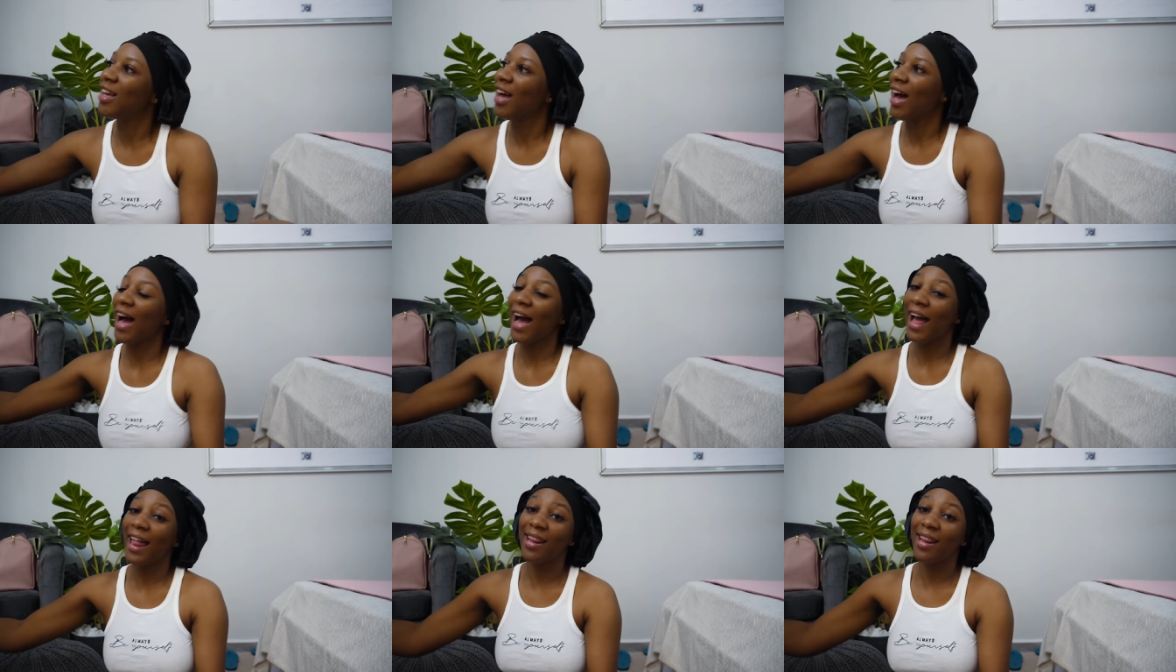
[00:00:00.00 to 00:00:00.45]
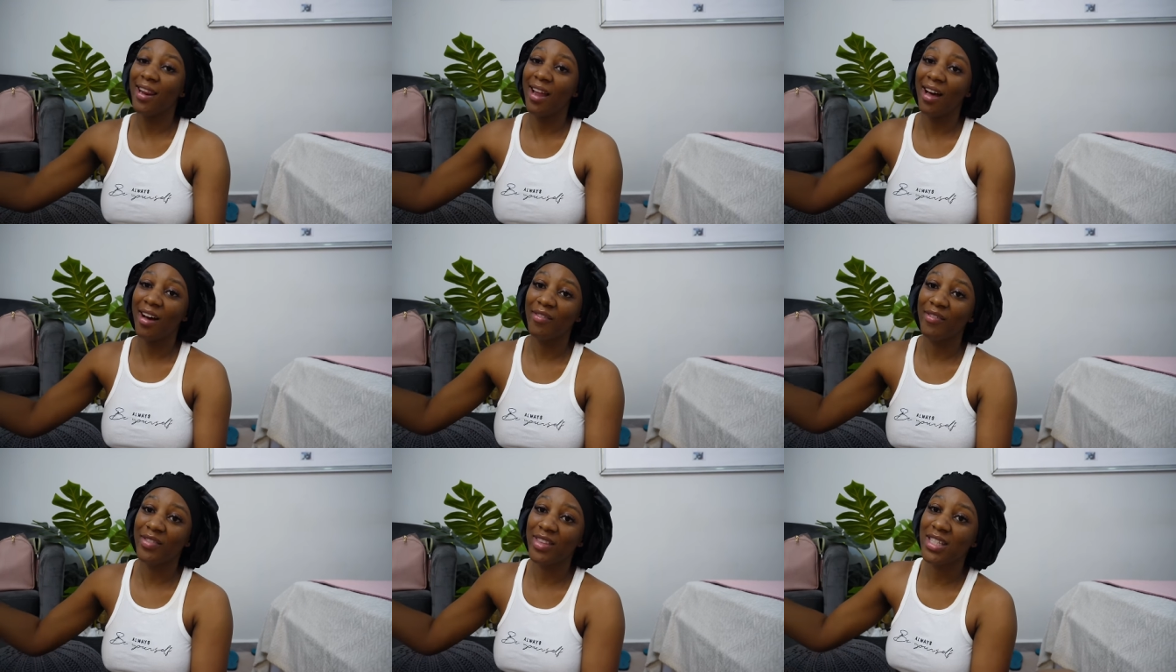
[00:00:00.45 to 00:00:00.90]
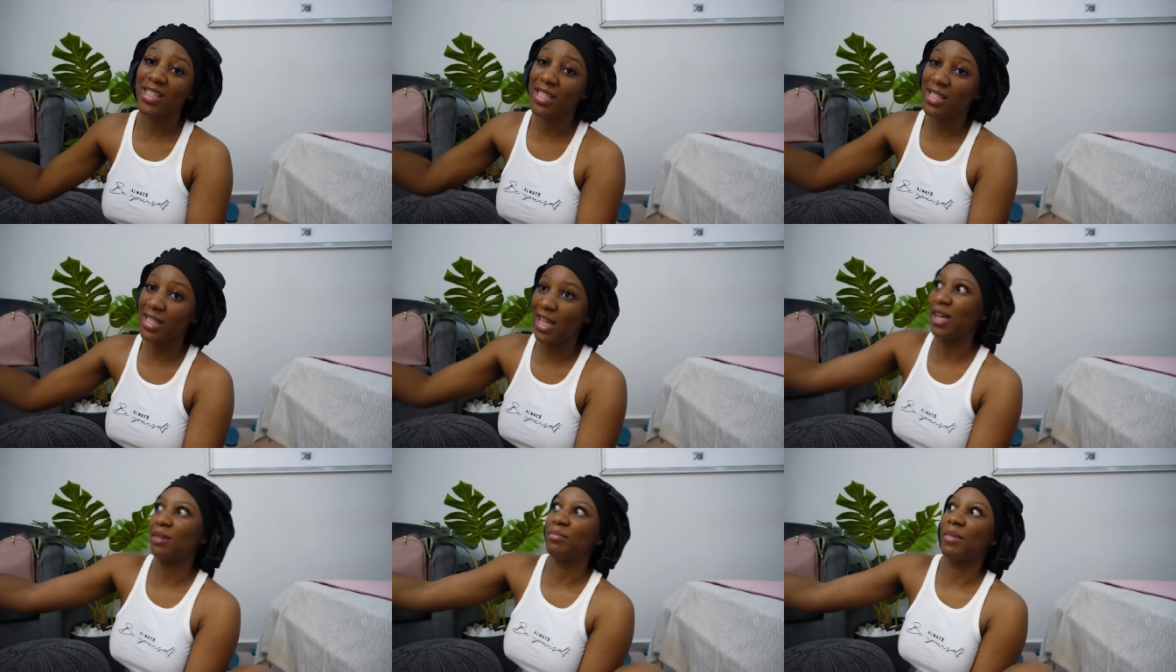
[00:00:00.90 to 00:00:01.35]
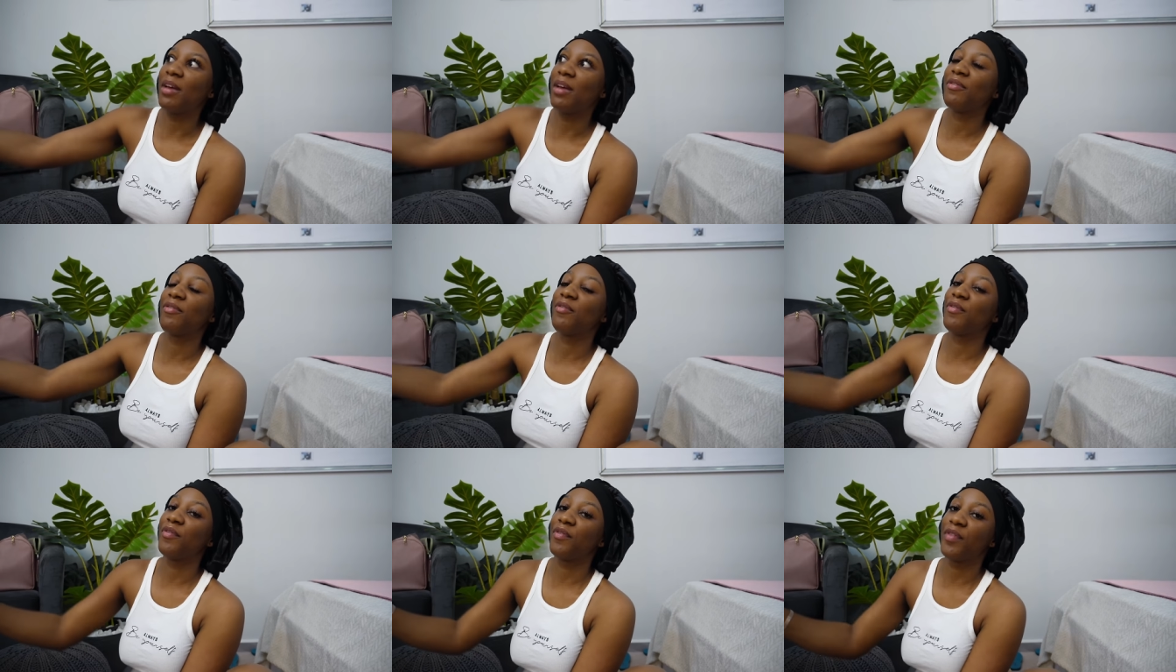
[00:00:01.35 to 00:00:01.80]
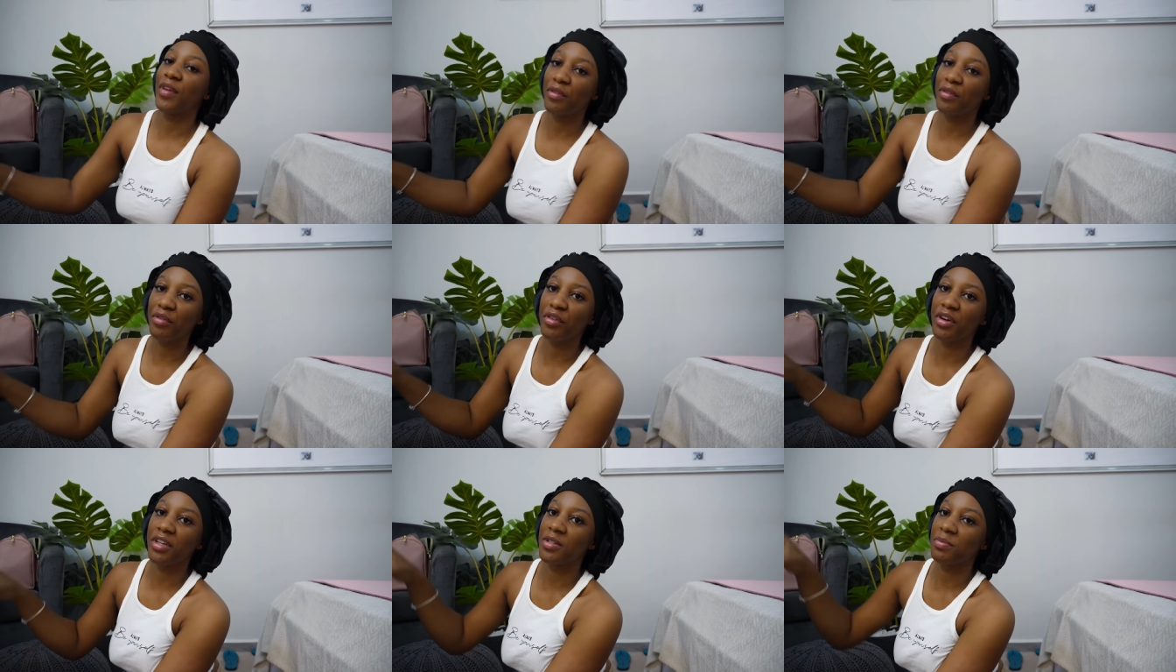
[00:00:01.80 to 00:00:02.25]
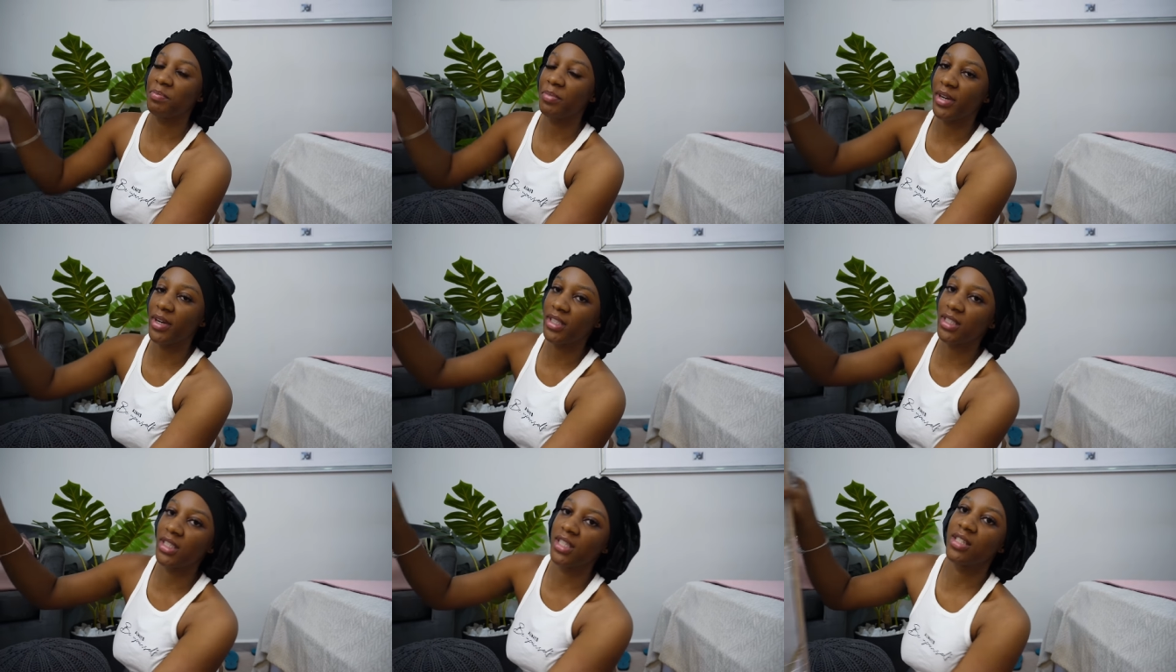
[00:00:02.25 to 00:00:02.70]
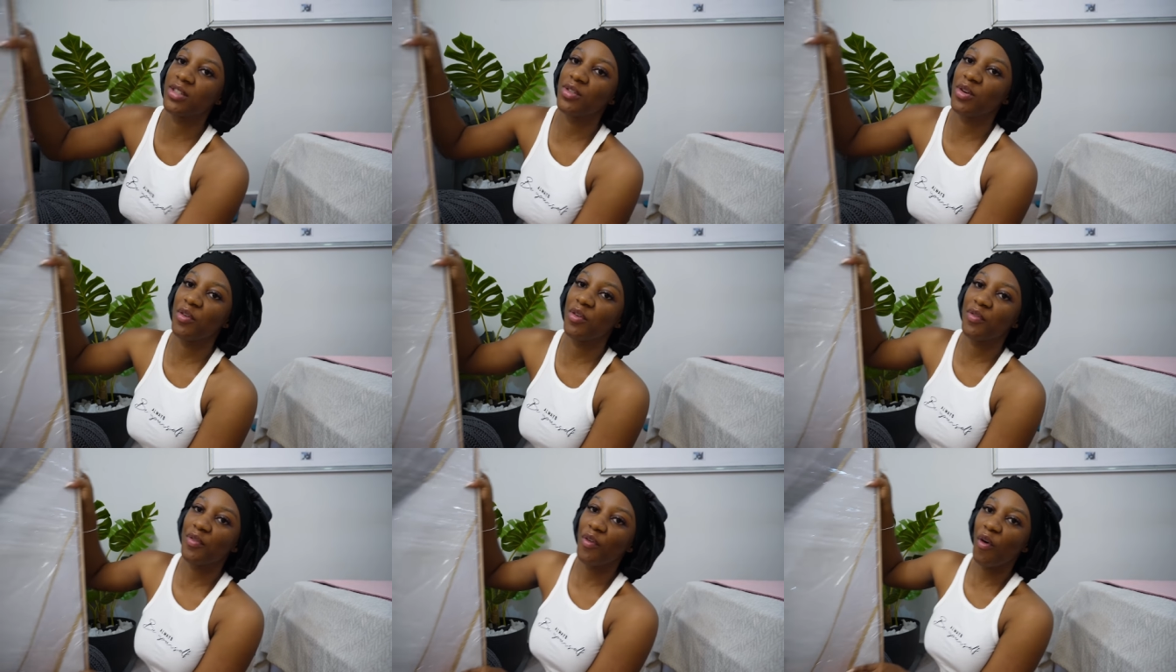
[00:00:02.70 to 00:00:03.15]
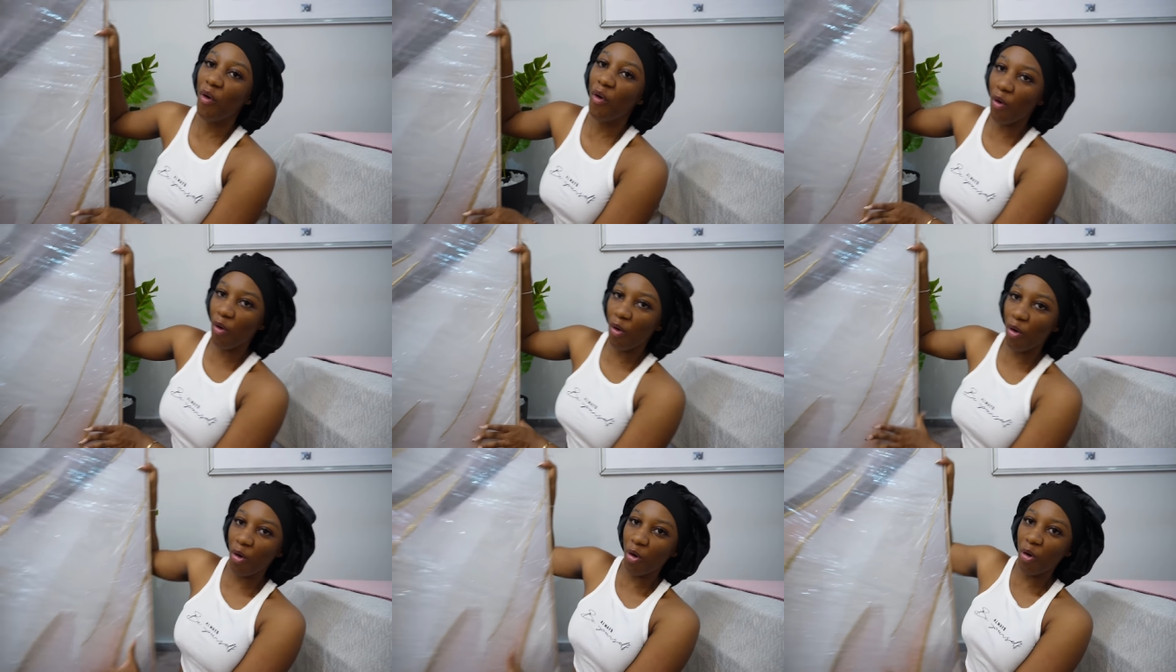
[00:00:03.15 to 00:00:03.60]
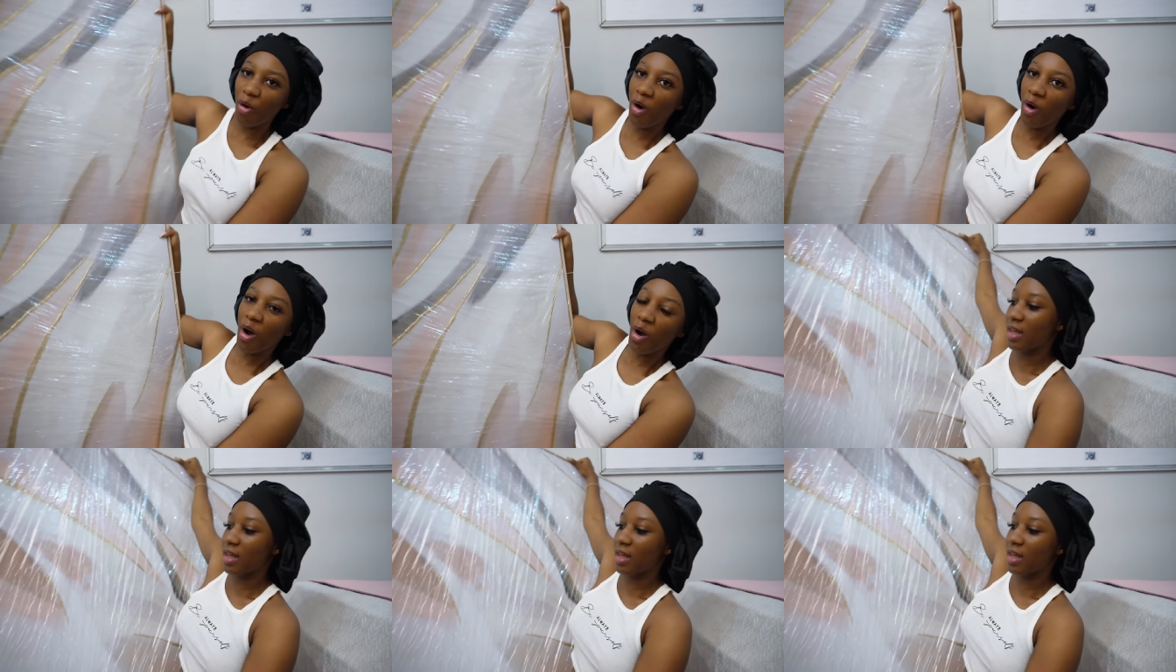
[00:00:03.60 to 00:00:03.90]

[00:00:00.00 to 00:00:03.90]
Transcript: I love this is like my favorite purchase of all.